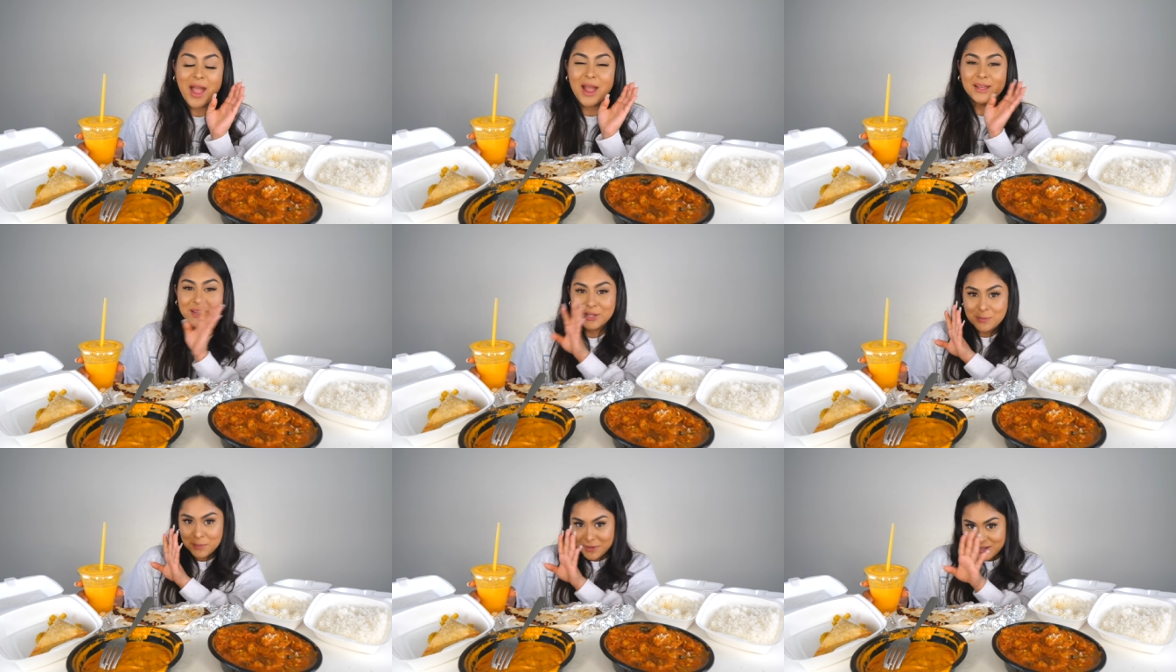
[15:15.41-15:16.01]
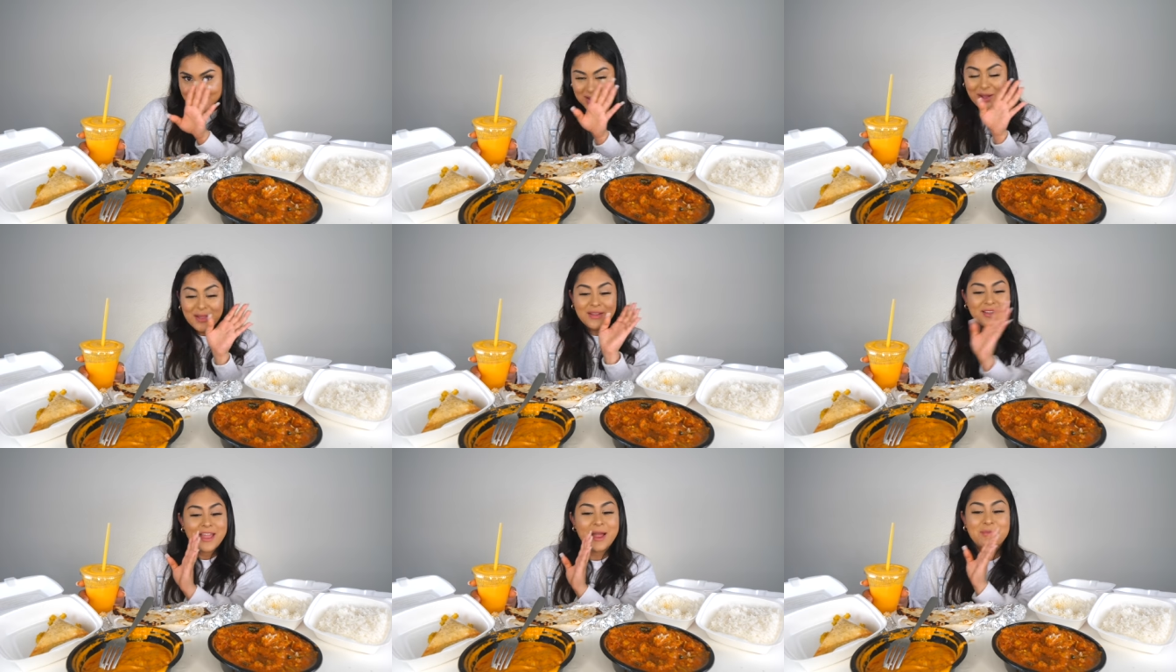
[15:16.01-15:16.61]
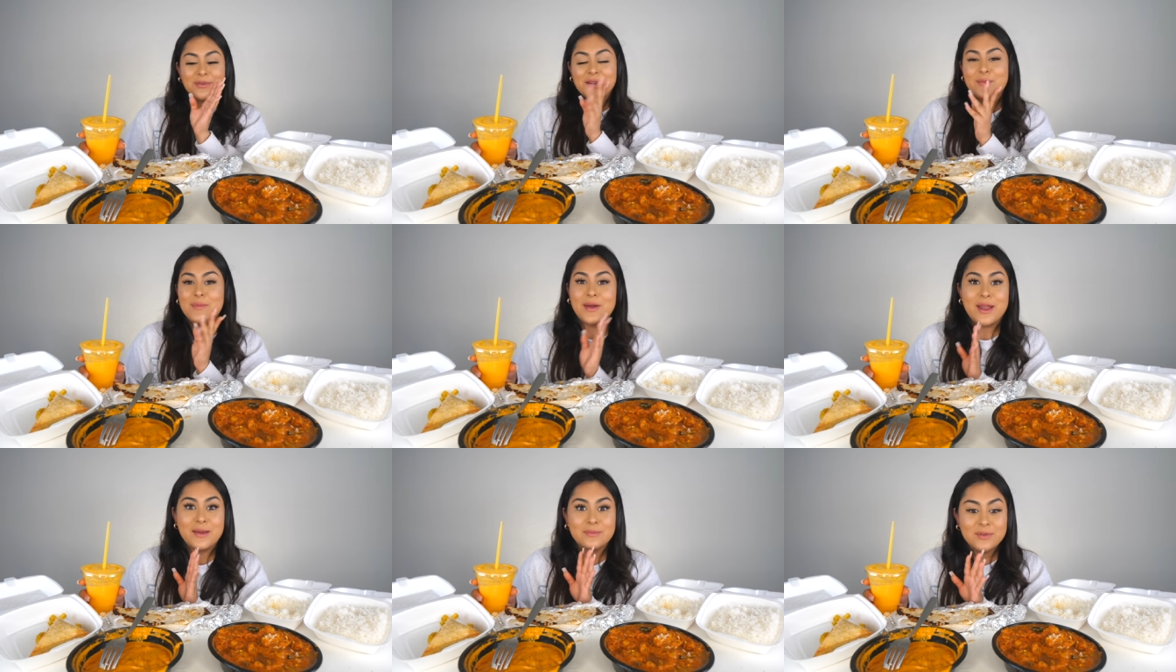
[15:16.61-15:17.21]
I look pretty tall on camera,
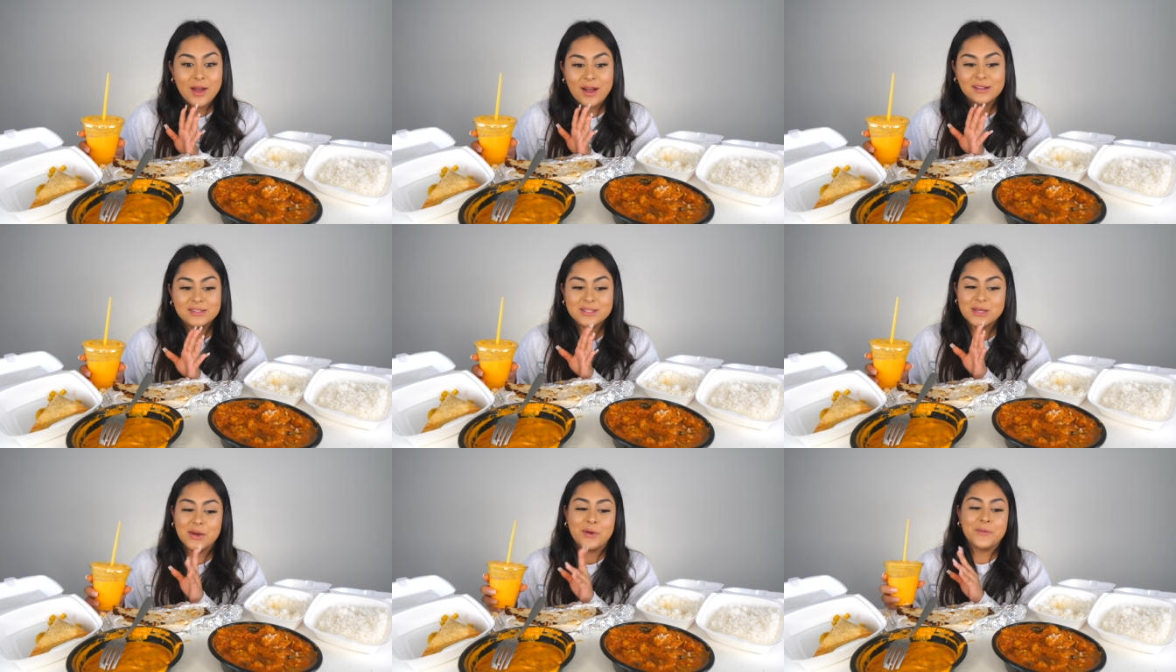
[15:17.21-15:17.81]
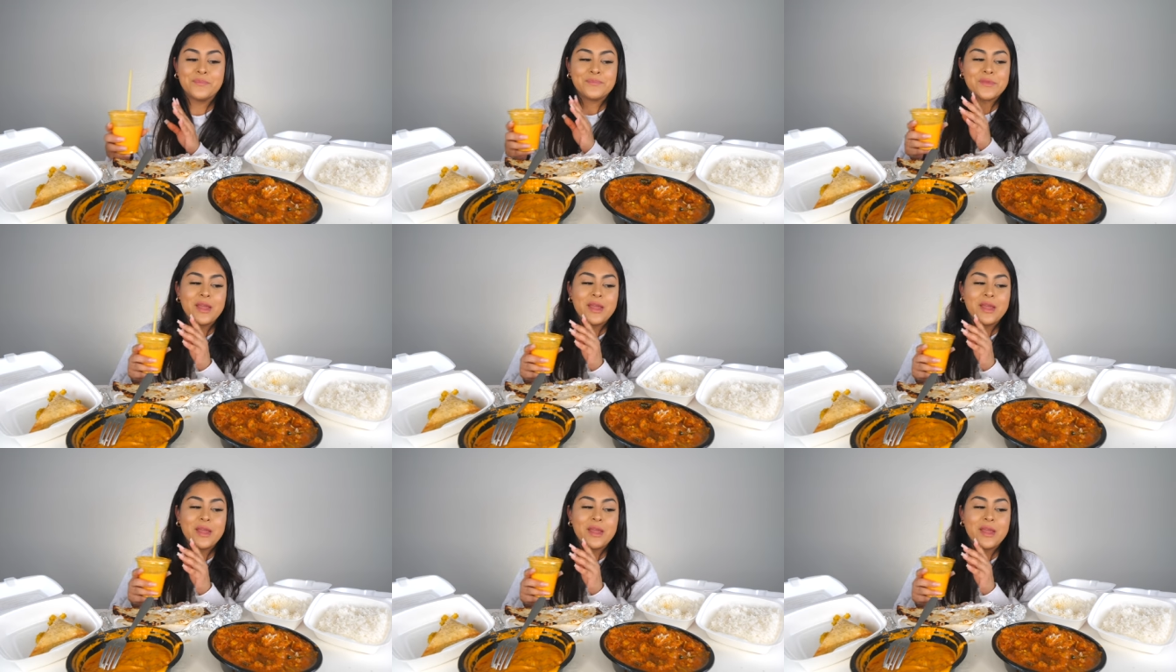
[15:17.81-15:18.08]
but I'm not, so